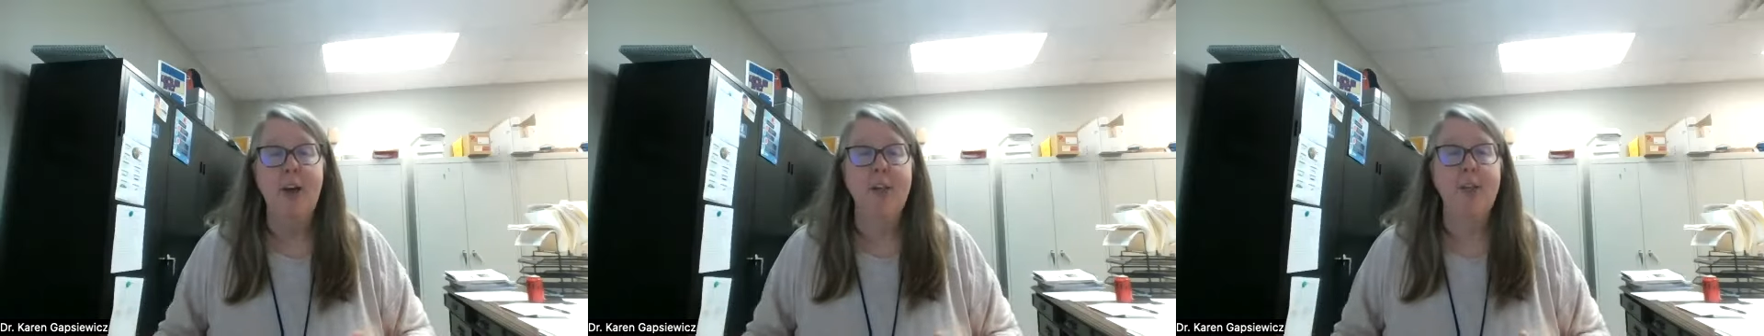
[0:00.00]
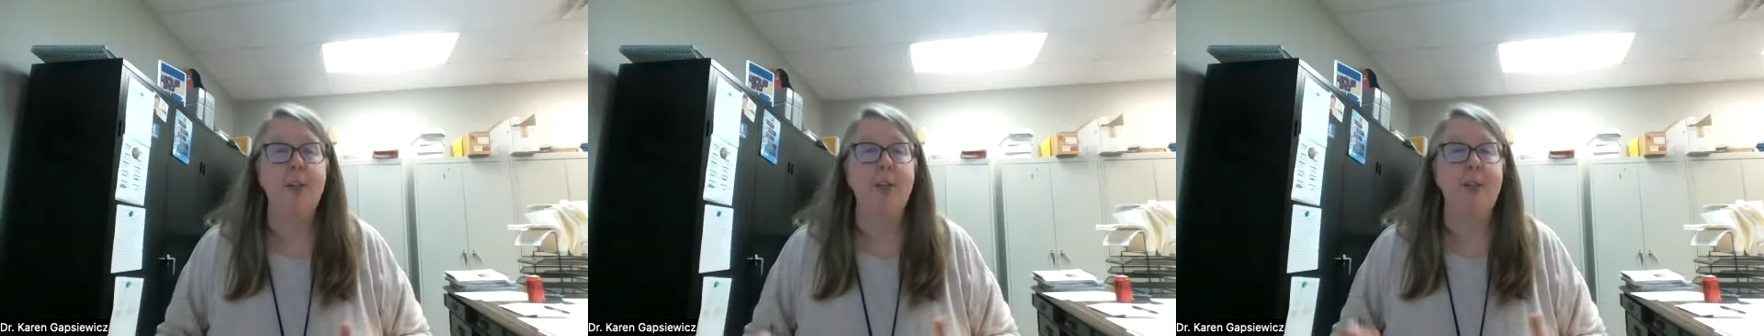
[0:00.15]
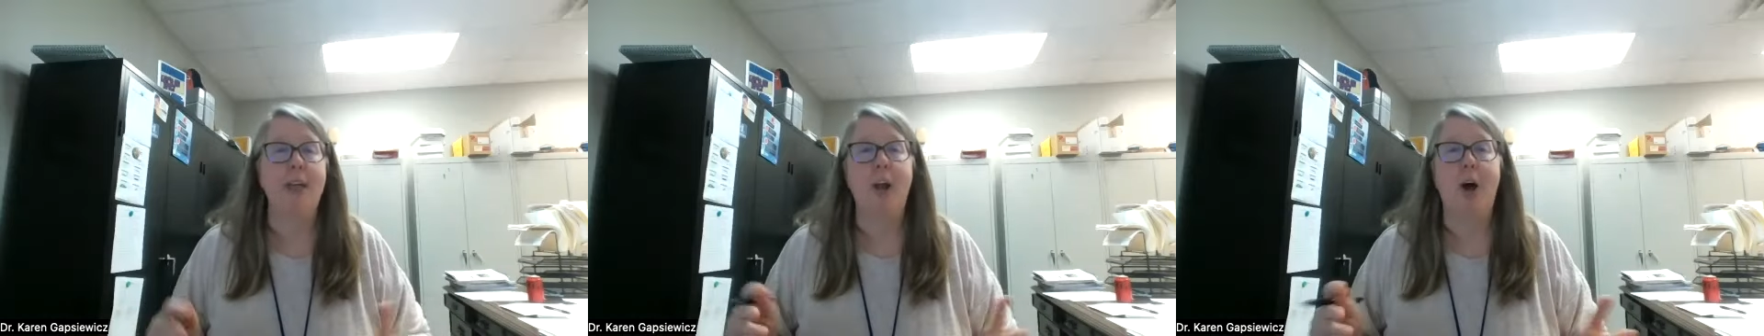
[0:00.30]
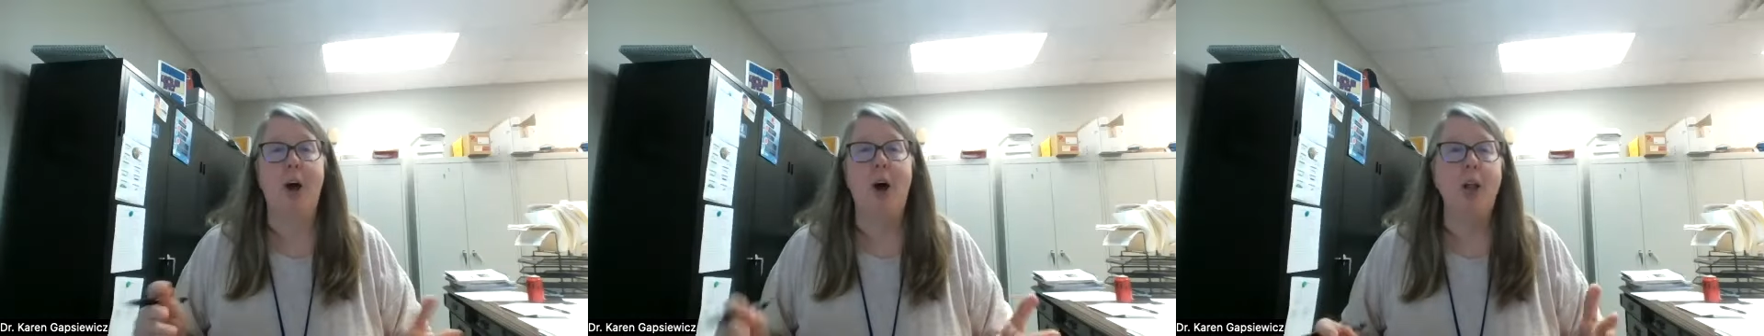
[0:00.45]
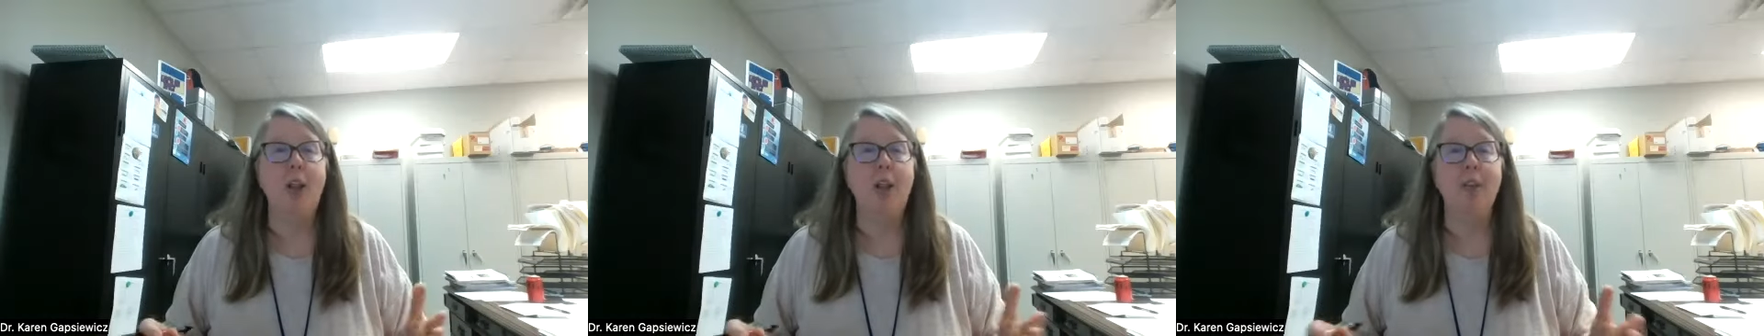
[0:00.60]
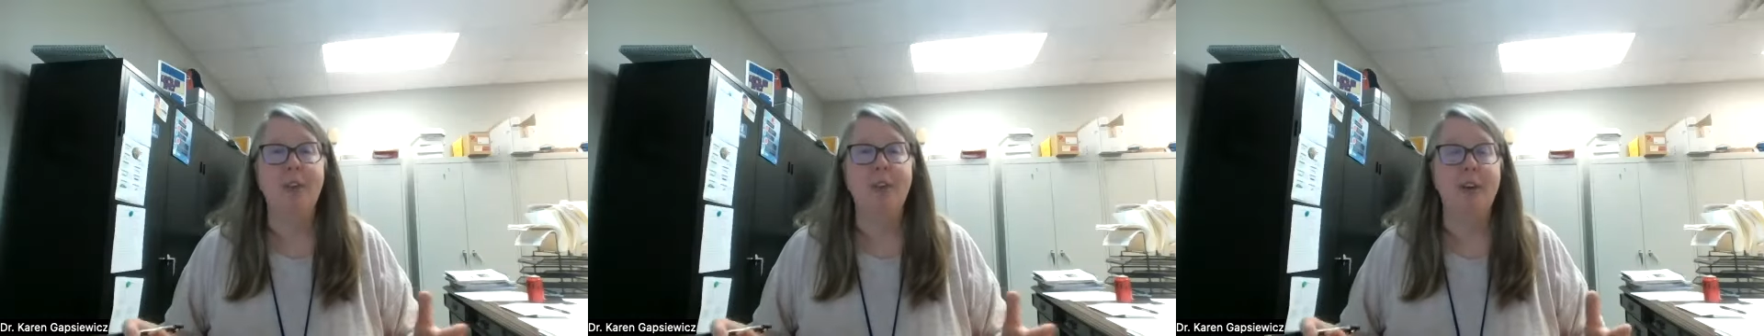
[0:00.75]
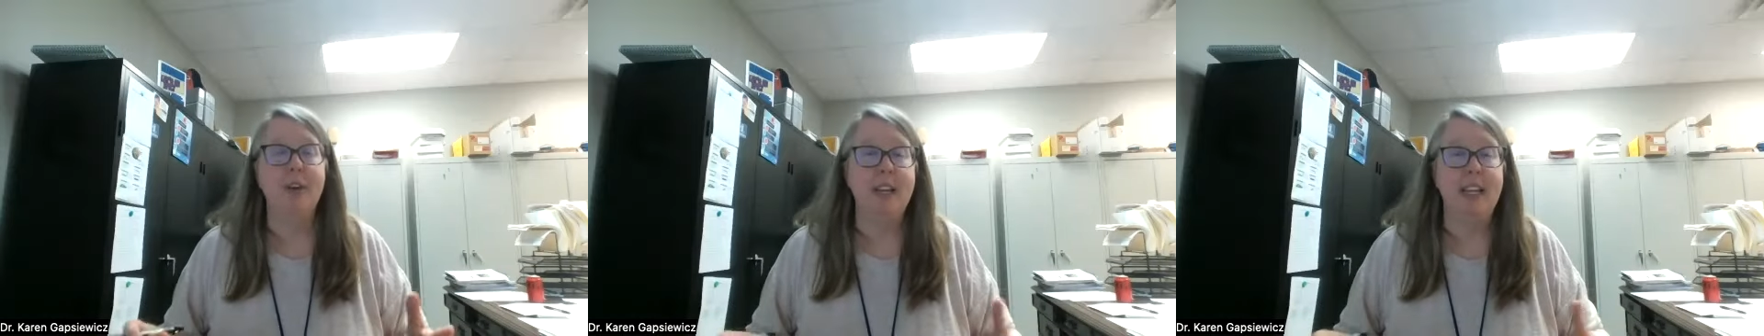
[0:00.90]
So then all
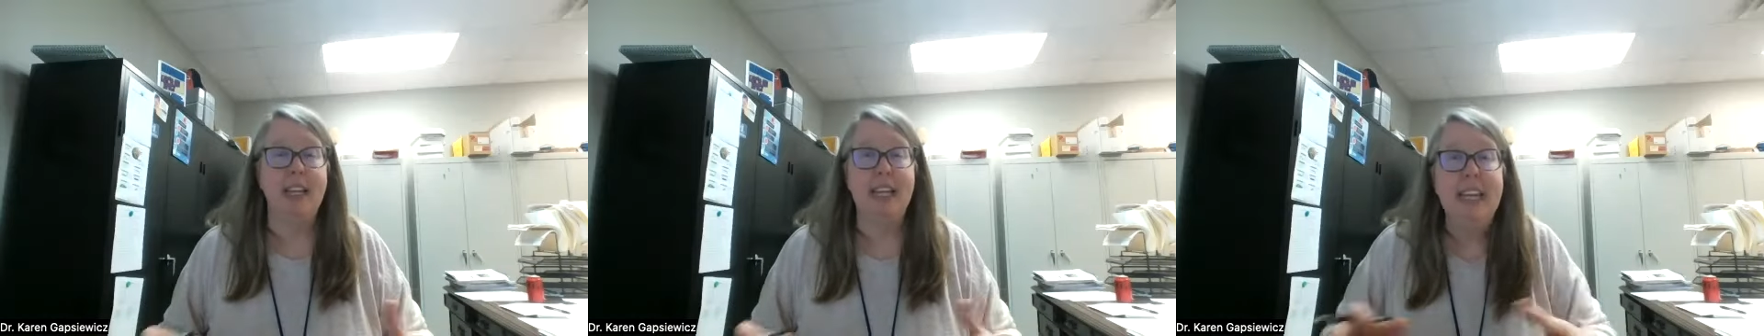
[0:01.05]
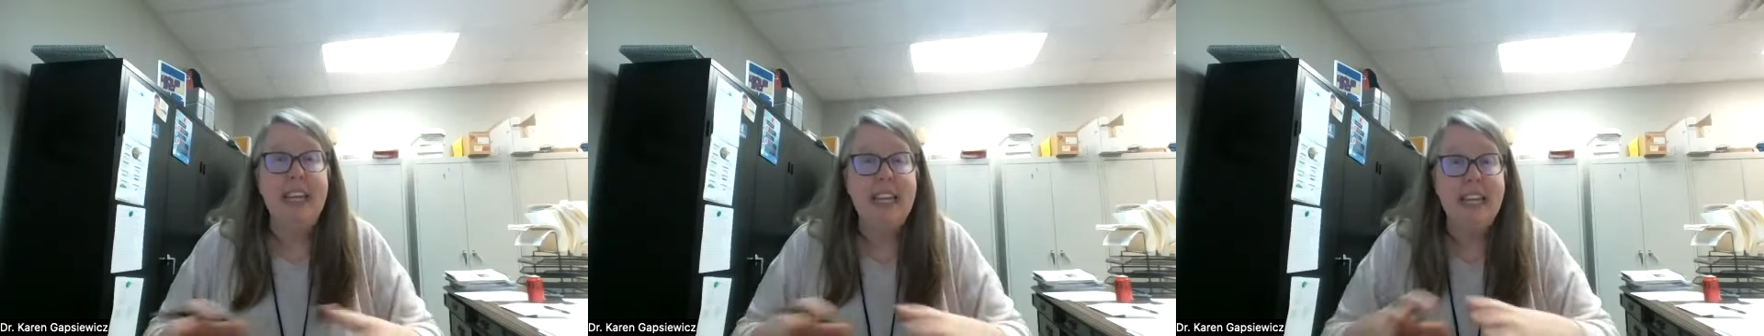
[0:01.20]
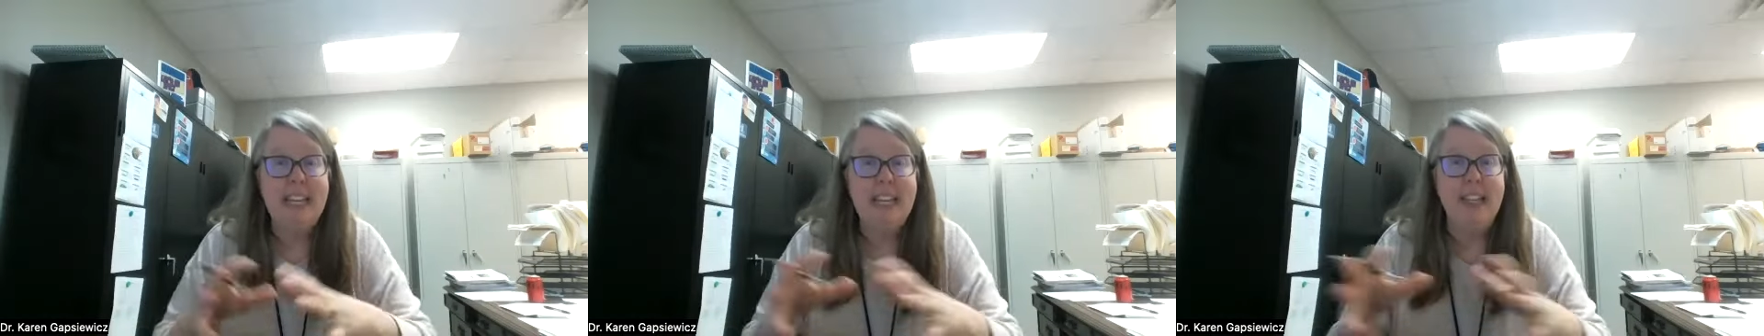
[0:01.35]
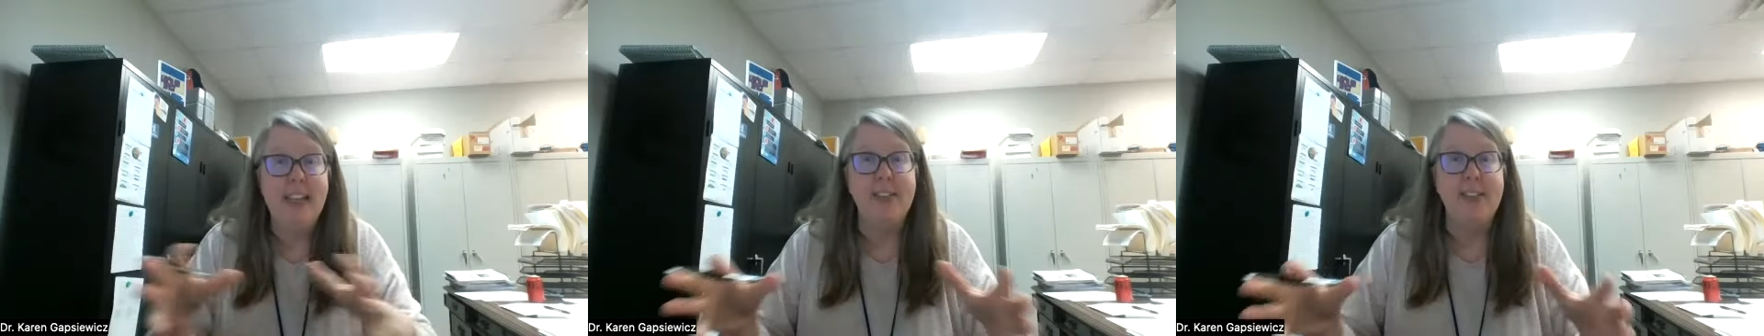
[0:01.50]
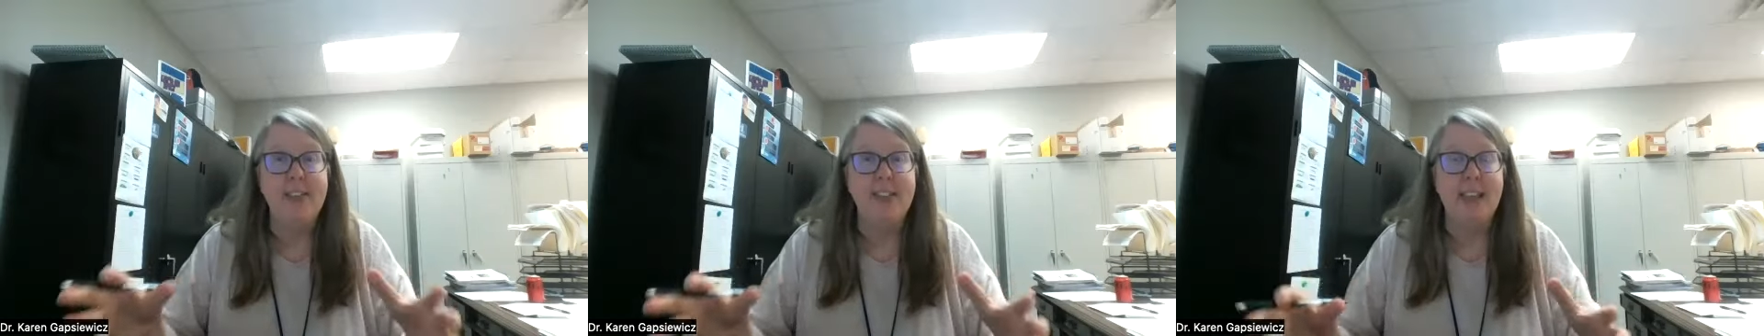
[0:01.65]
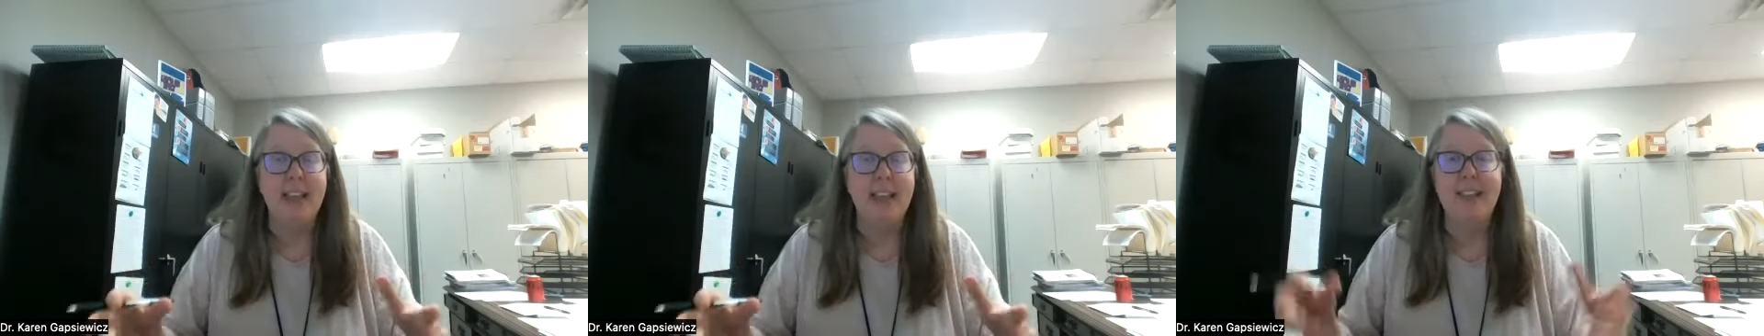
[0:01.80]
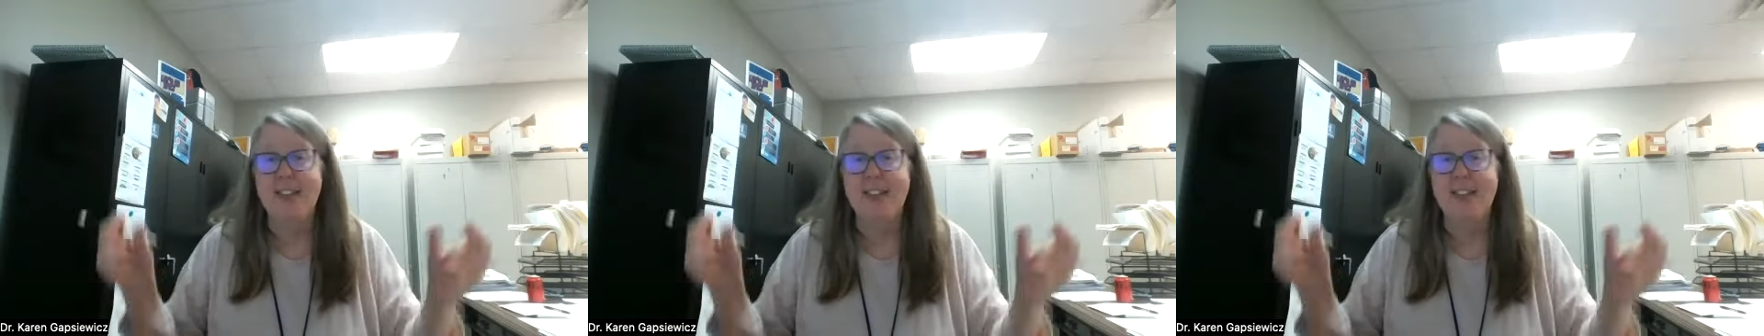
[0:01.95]
of her kids,